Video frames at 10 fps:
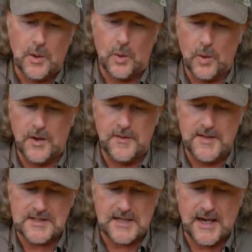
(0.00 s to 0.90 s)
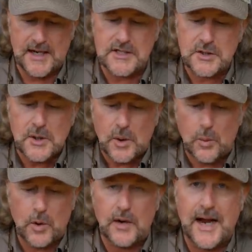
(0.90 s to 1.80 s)
or in this case,
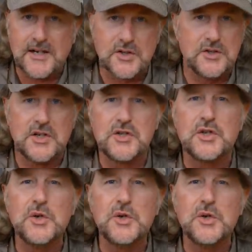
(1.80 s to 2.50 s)
we're actually just